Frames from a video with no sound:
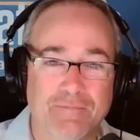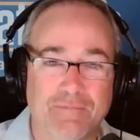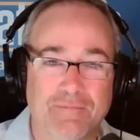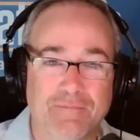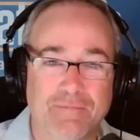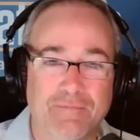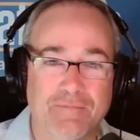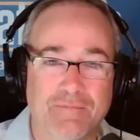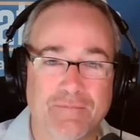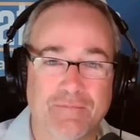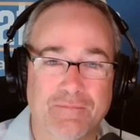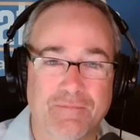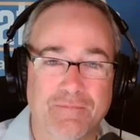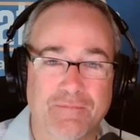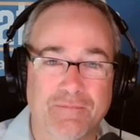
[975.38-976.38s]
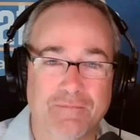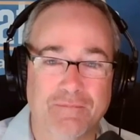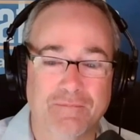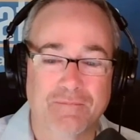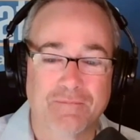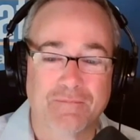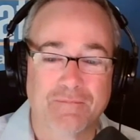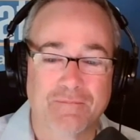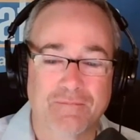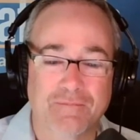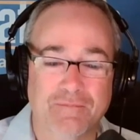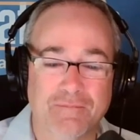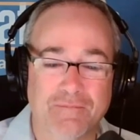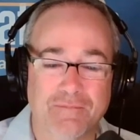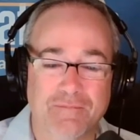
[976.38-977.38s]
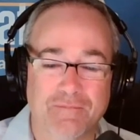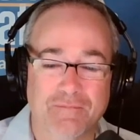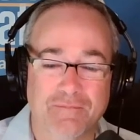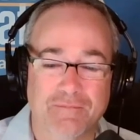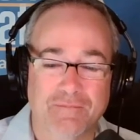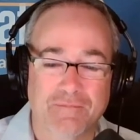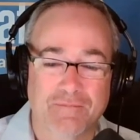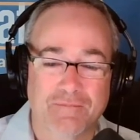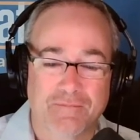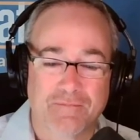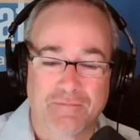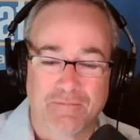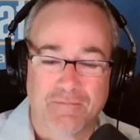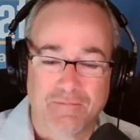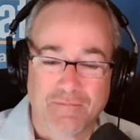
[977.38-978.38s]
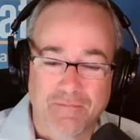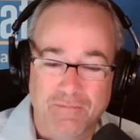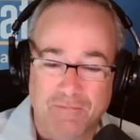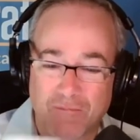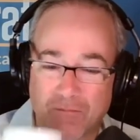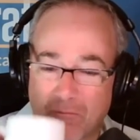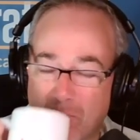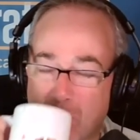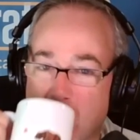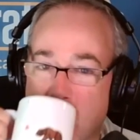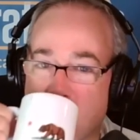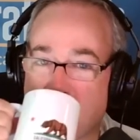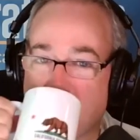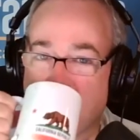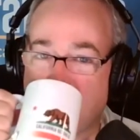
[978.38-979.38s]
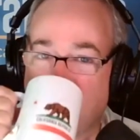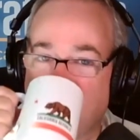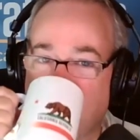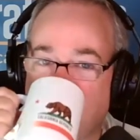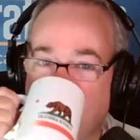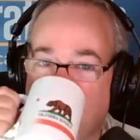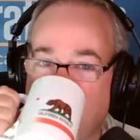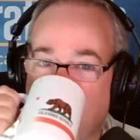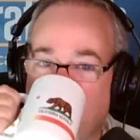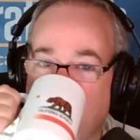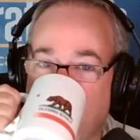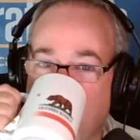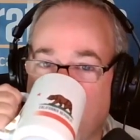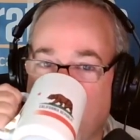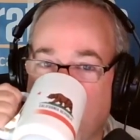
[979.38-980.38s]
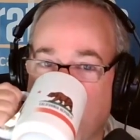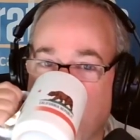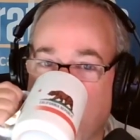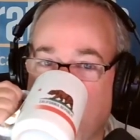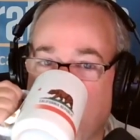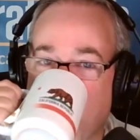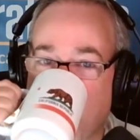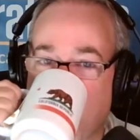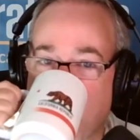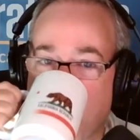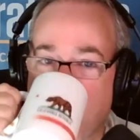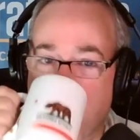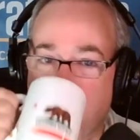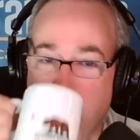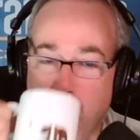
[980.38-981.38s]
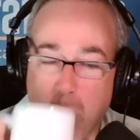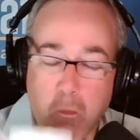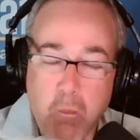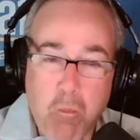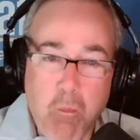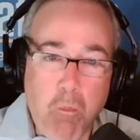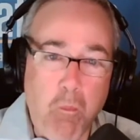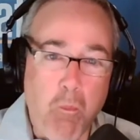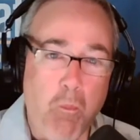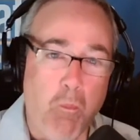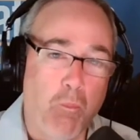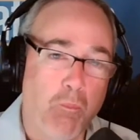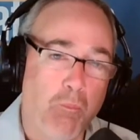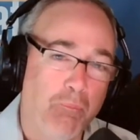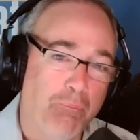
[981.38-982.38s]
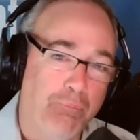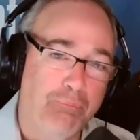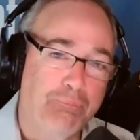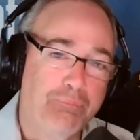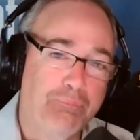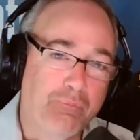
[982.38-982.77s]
(not speaking)